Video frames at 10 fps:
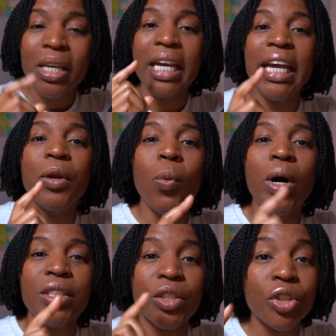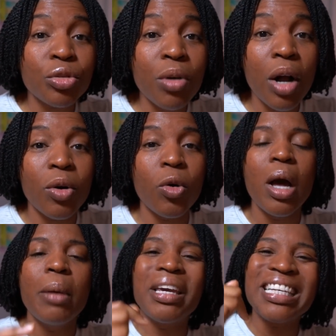it was a struggle
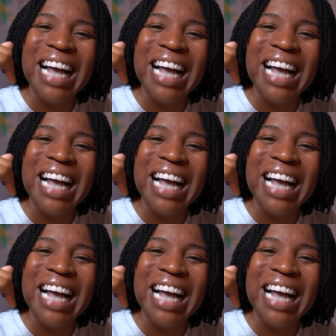because